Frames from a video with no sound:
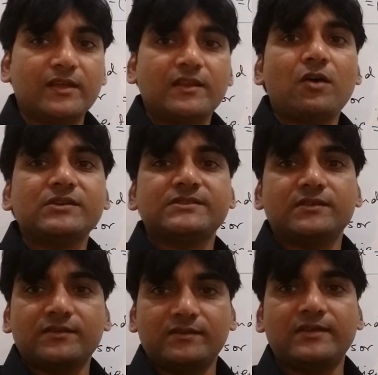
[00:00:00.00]
now it's
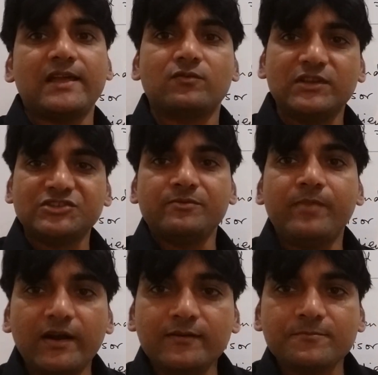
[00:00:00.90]
a
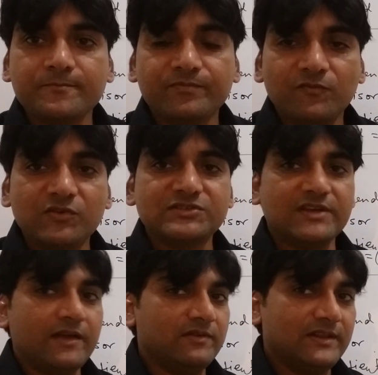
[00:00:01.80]
calculation part which
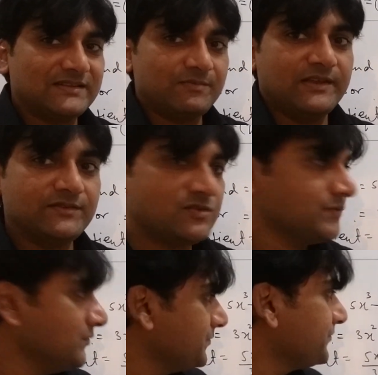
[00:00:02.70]
I will explain
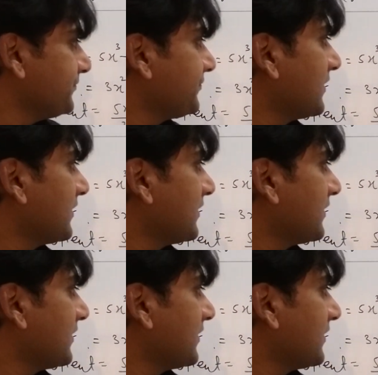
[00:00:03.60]
too.